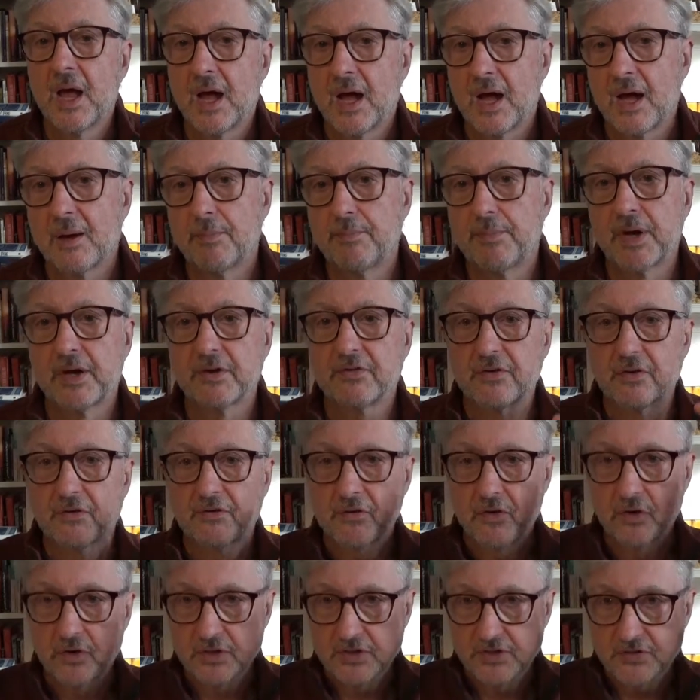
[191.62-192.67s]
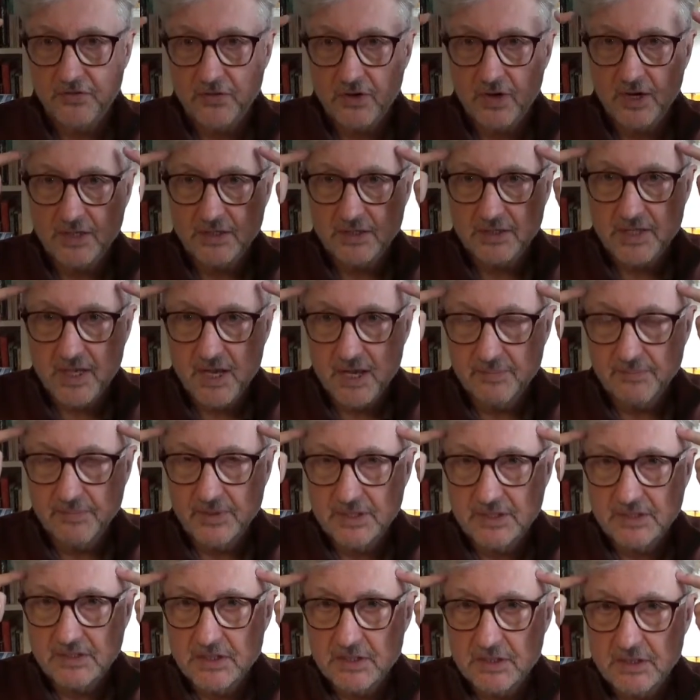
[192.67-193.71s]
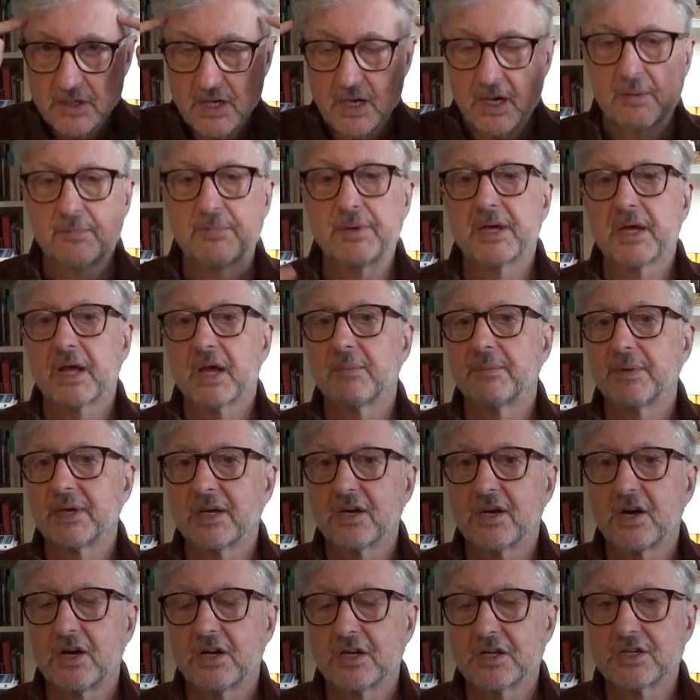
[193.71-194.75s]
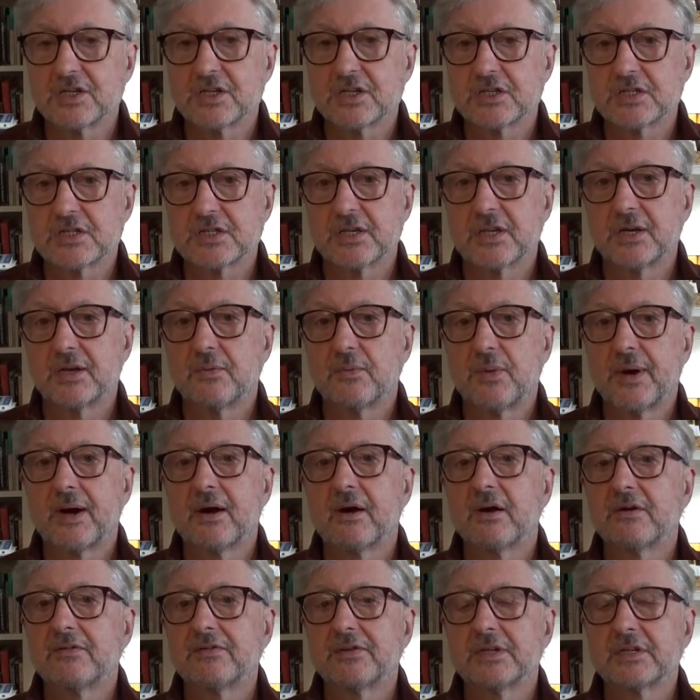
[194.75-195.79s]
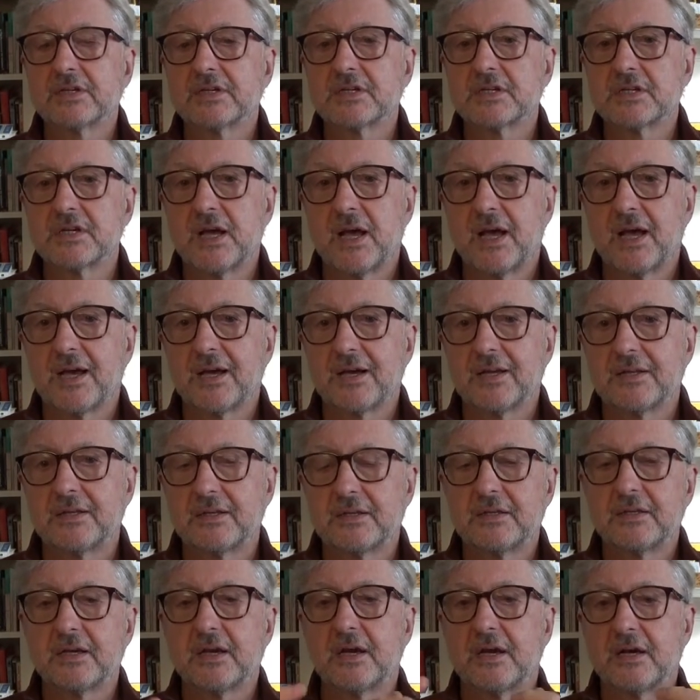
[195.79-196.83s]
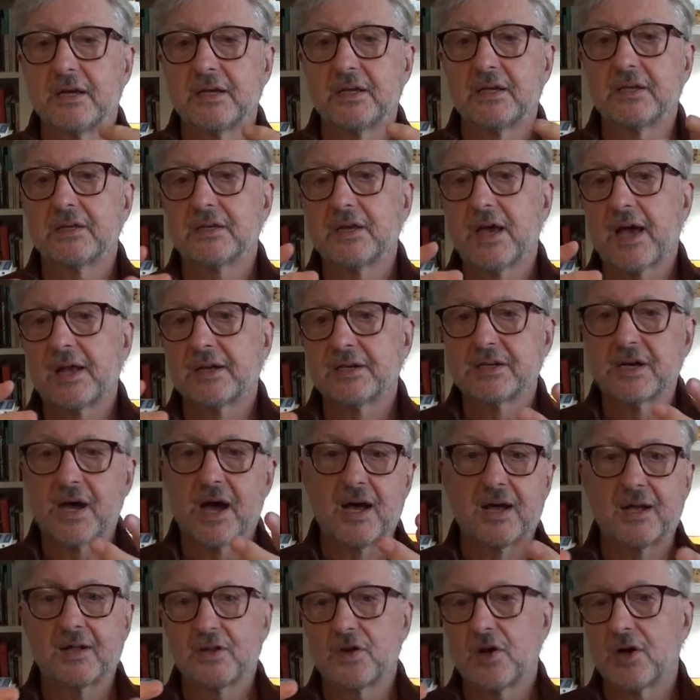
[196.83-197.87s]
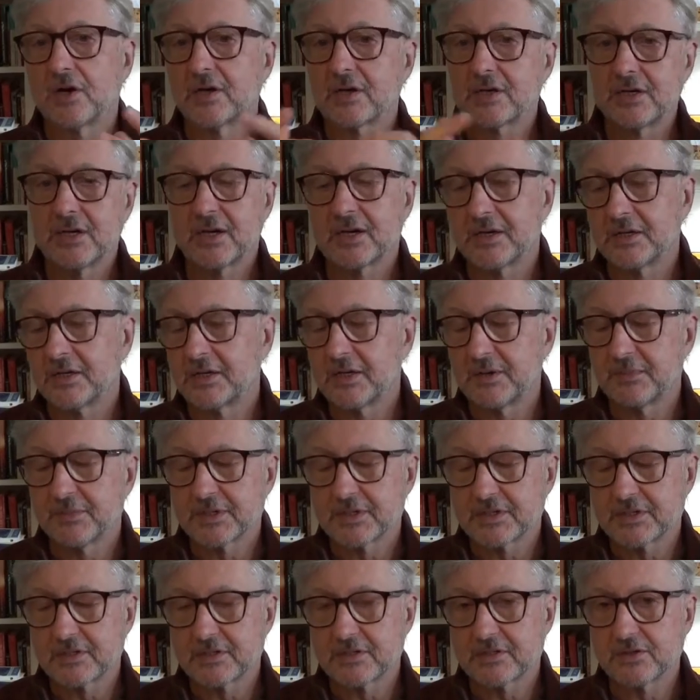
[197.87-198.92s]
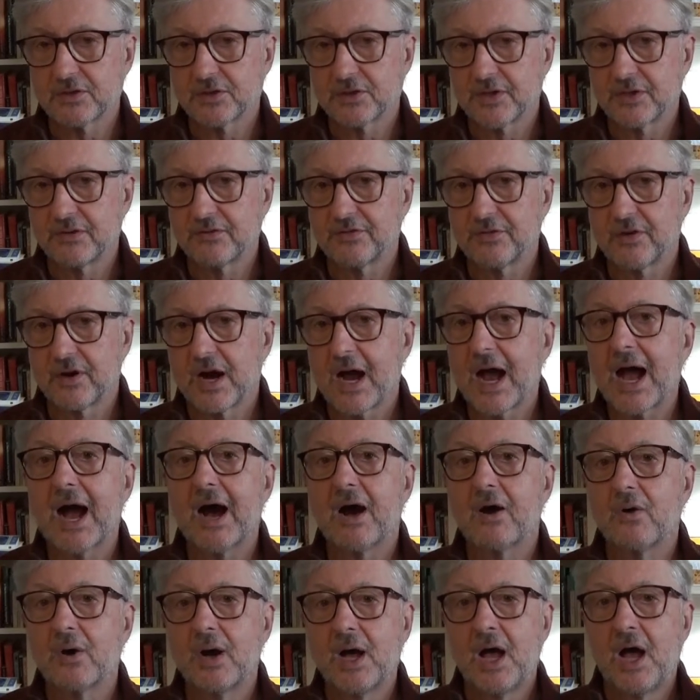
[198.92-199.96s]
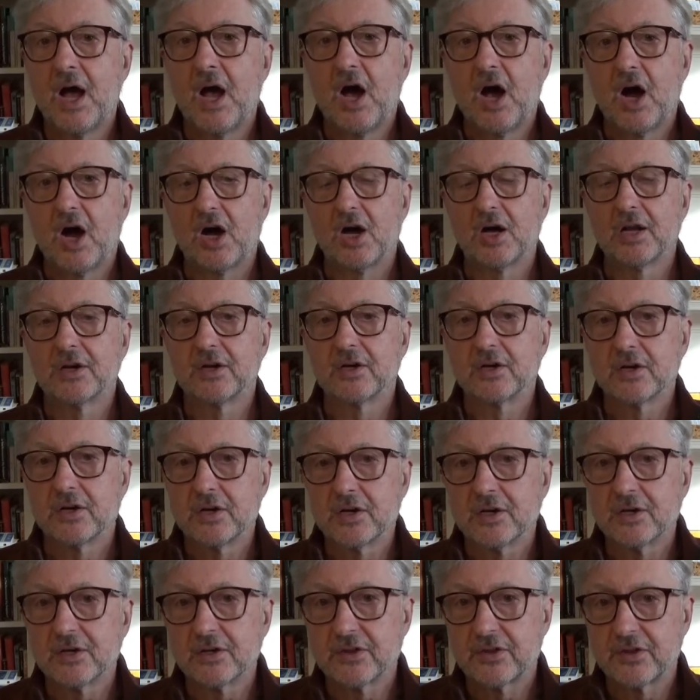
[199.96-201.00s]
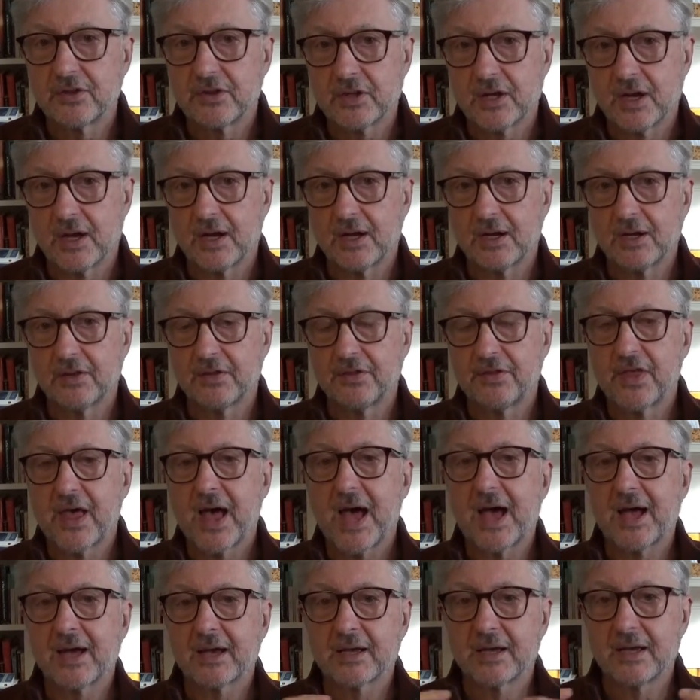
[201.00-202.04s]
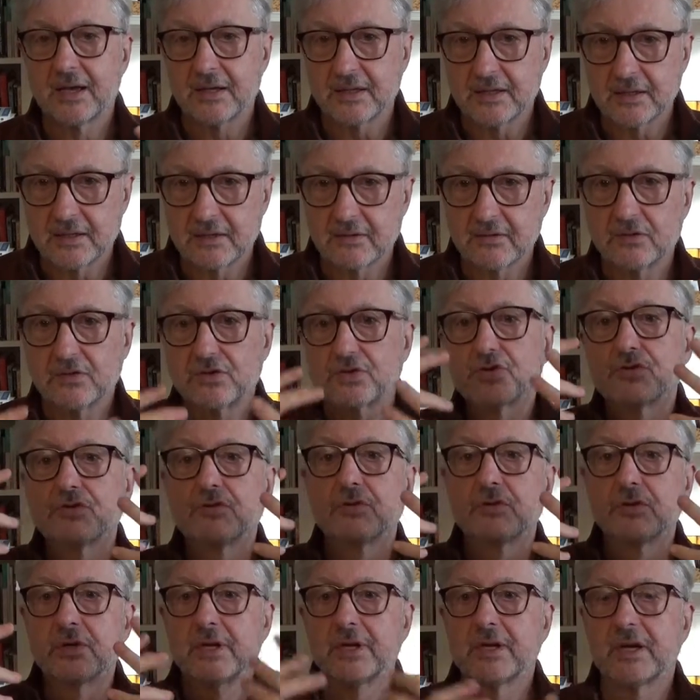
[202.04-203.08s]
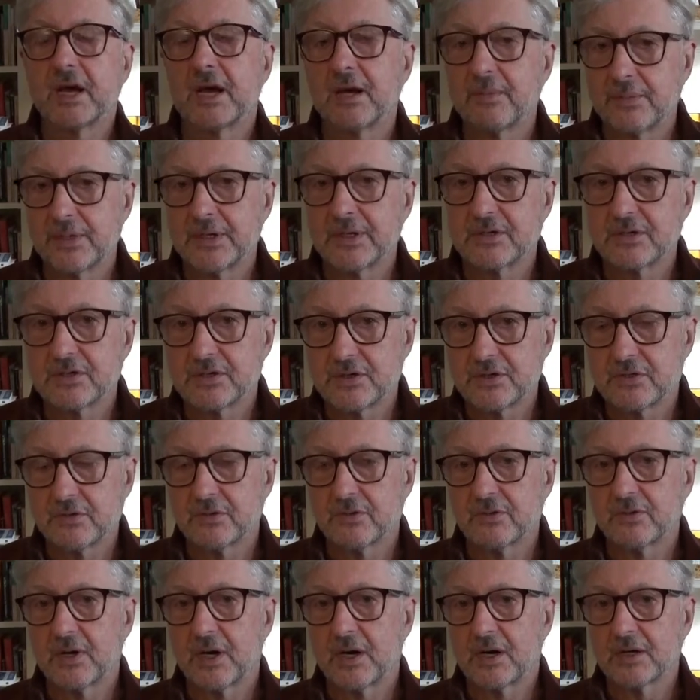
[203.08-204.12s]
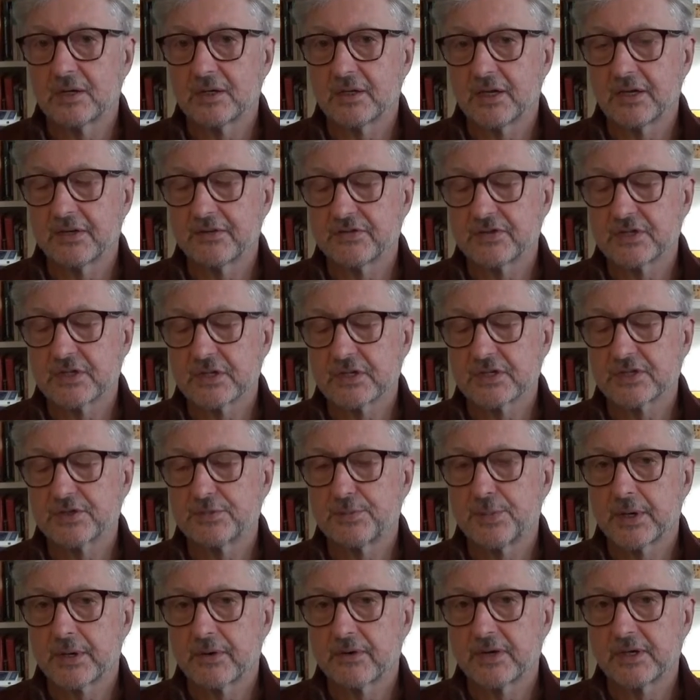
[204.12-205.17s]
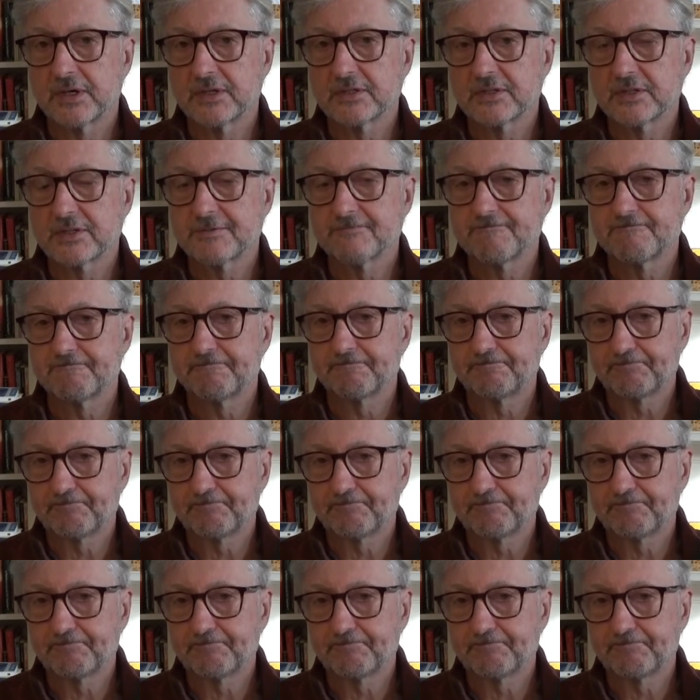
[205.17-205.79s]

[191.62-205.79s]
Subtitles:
But of course, for us, that means becoming consciously aware of it. And in that dialogue, Nicodemus is looking for how on earth that can truly come into our life's experience.